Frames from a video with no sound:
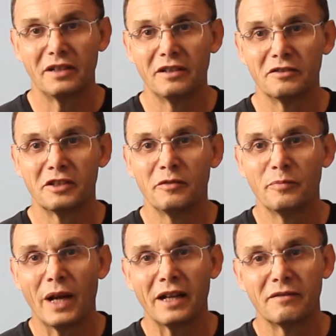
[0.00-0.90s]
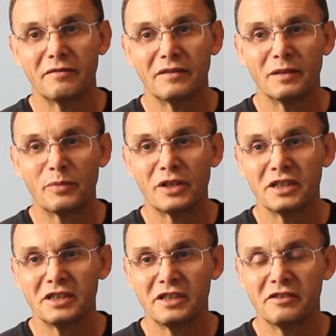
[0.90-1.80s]
Not too bad a
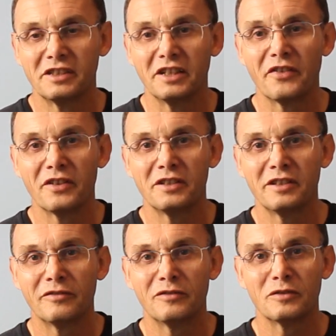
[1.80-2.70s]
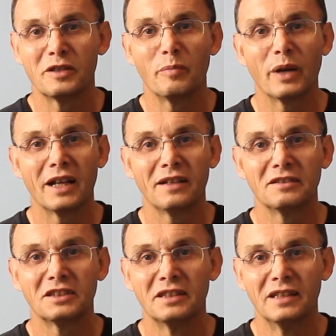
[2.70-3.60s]
price, usually £30 or £40.